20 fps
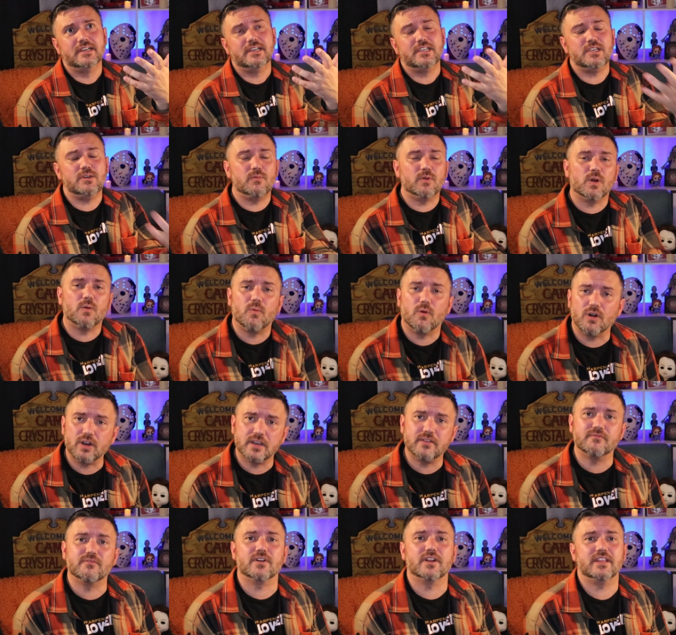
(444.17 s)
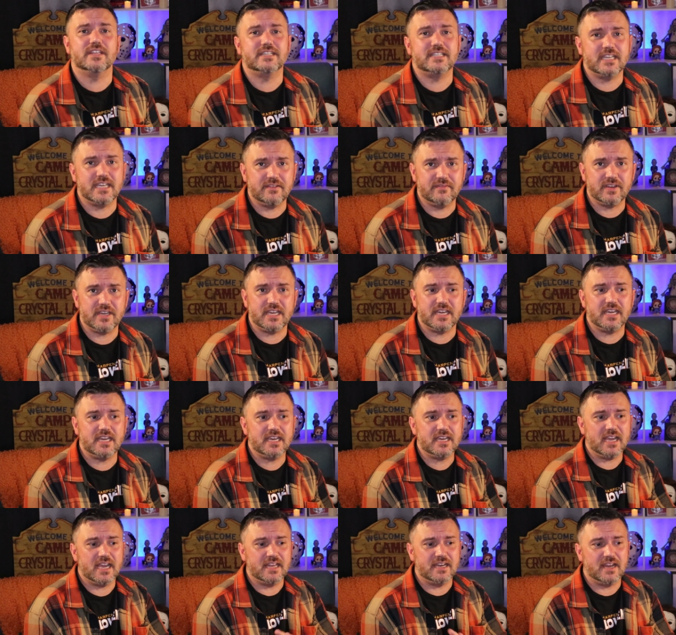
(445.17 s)
you want to work in front of the
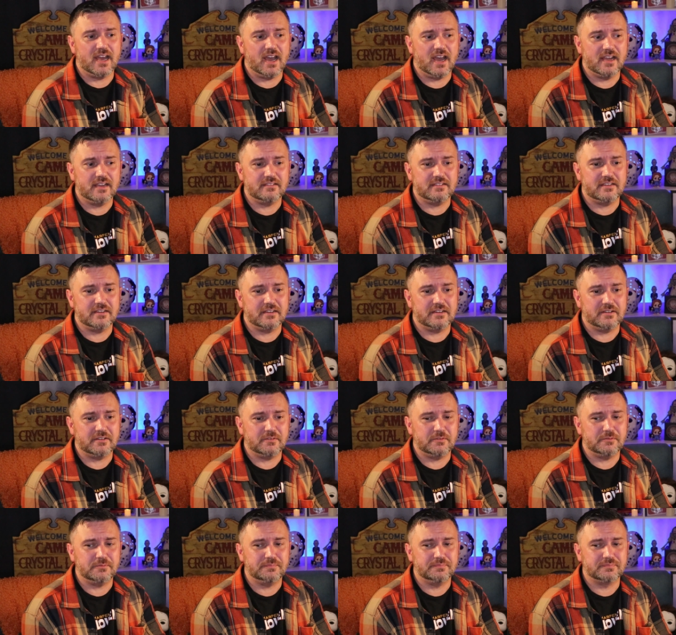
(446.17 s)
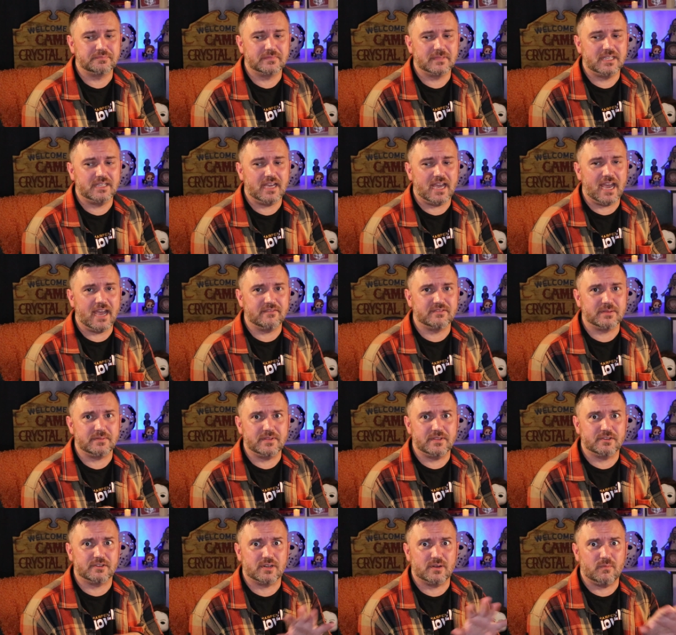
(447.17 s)
TV and not, you know, have
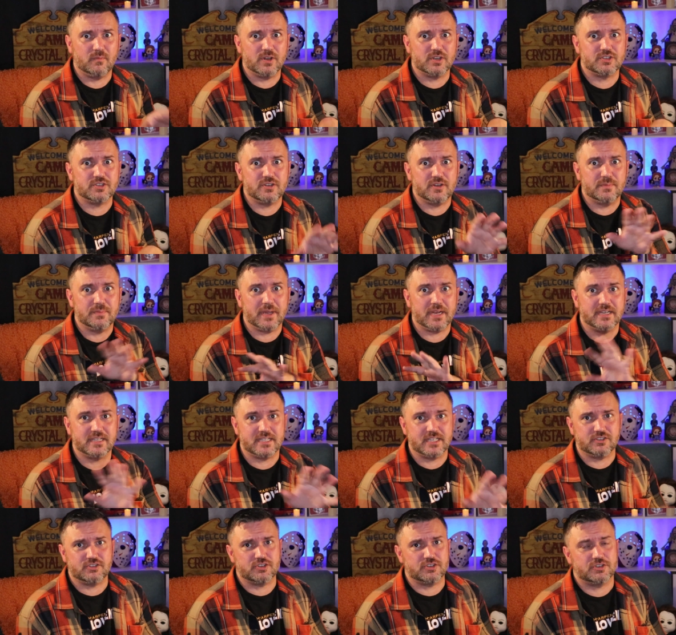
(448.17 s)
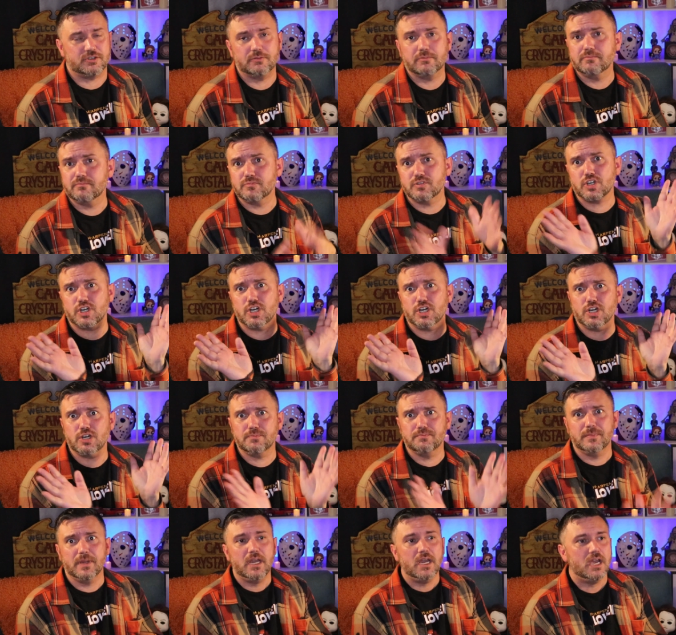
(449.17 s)
something you're going to wish you had paid attention to.
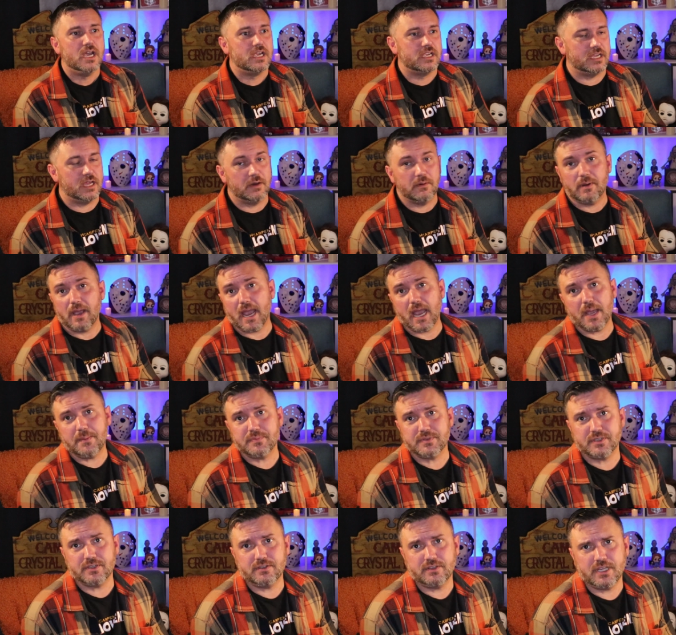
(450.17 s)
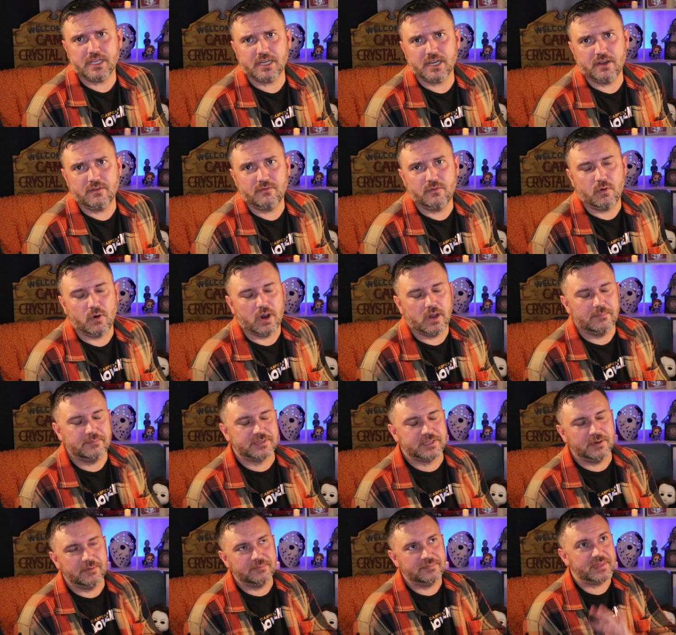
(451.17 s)
Sure. You know, absolutely go for it.
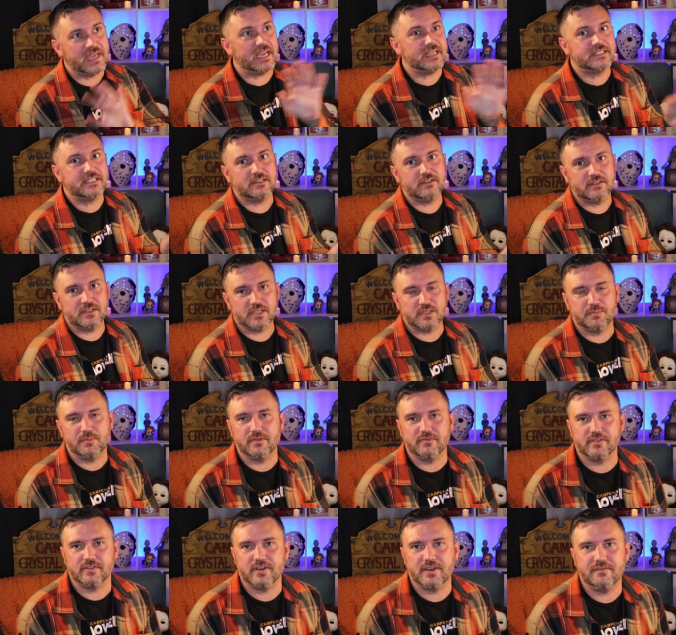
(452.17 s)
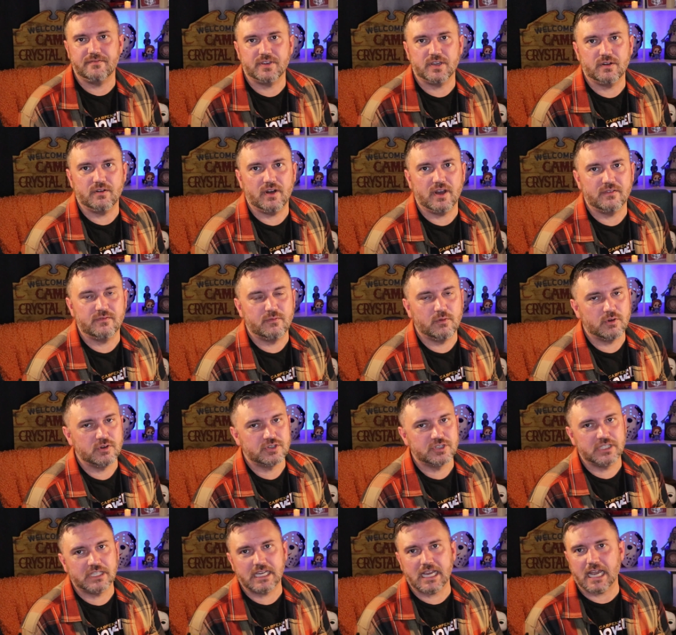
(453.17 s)
So that's it on this movie review.
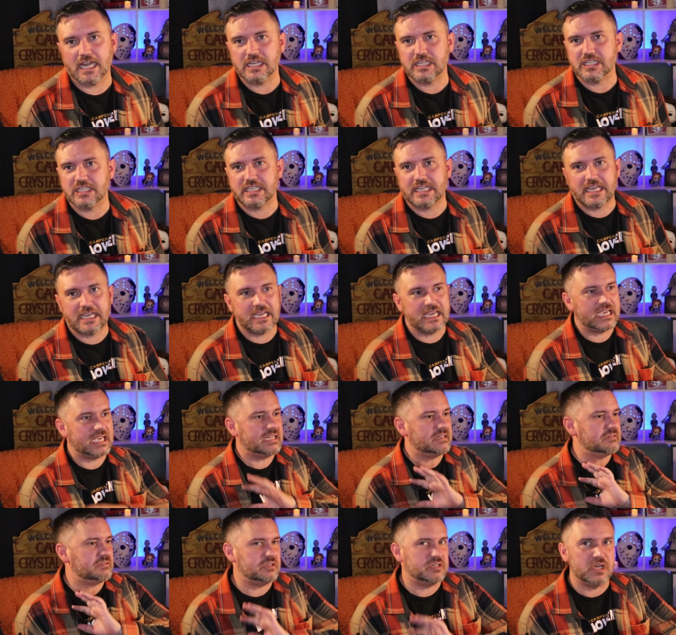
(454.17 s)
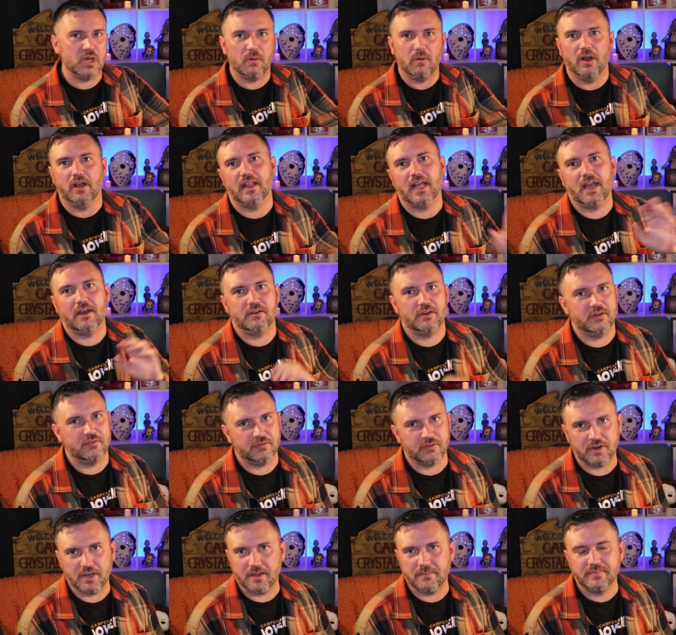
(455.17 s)
Unfortunately, I just can't go all out
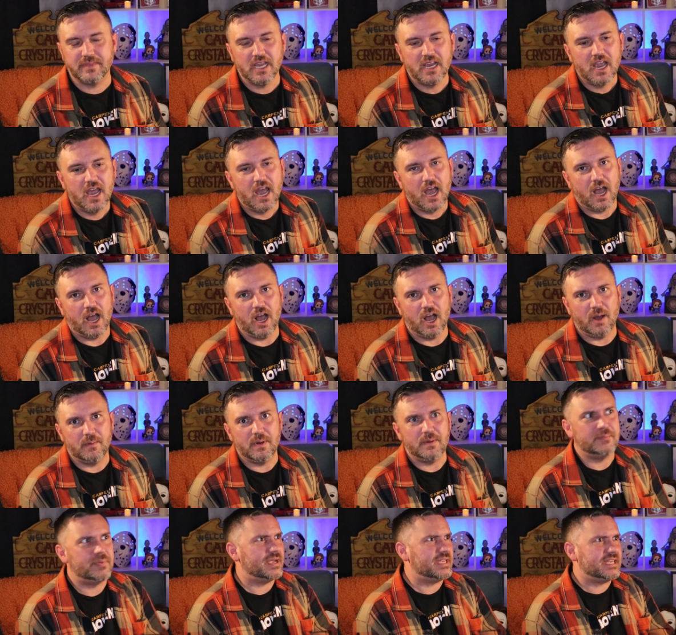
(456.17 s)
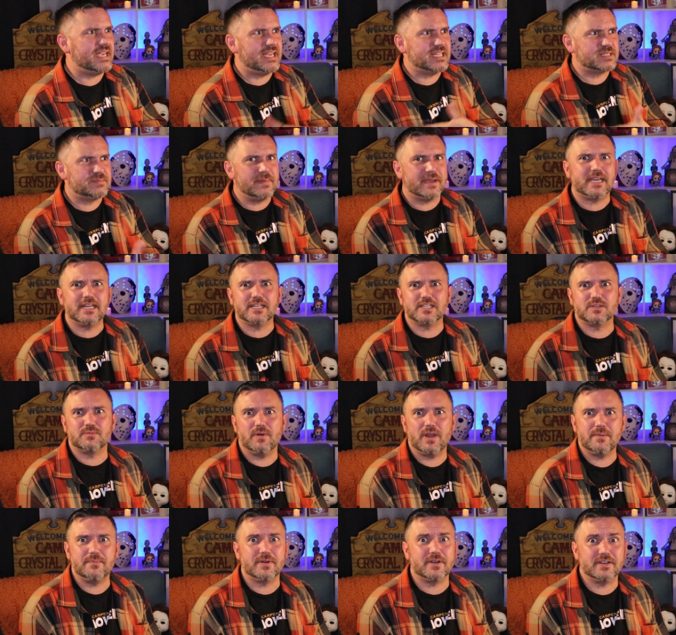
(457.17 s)
over it. But yeah, it's making its
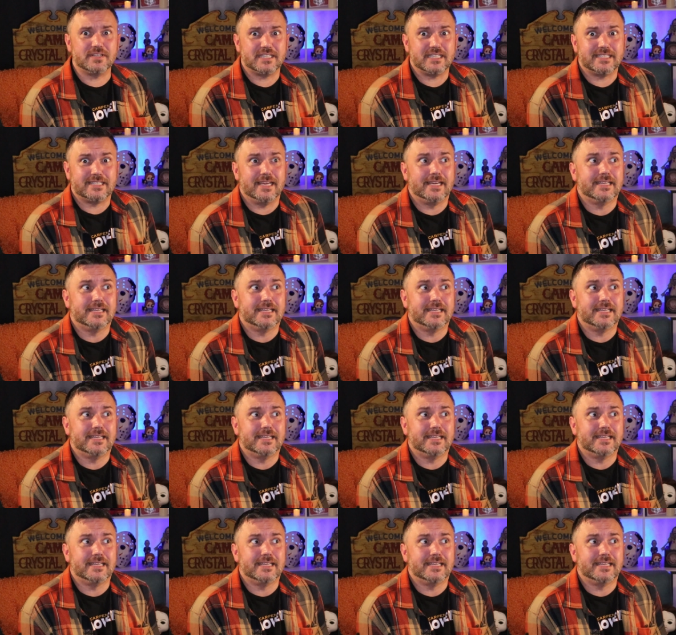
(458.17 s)
way because it